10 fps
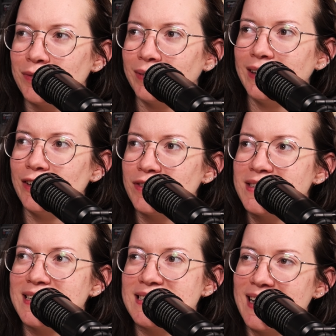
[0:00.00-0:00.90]
a really
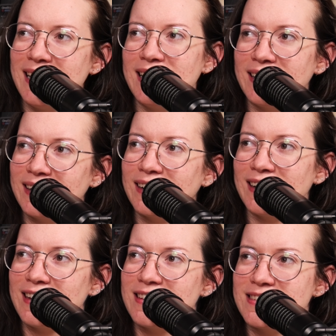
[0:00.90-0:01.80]
interesting take
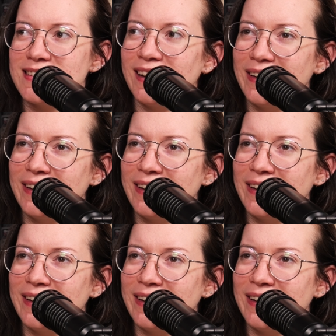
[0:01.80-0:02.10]
because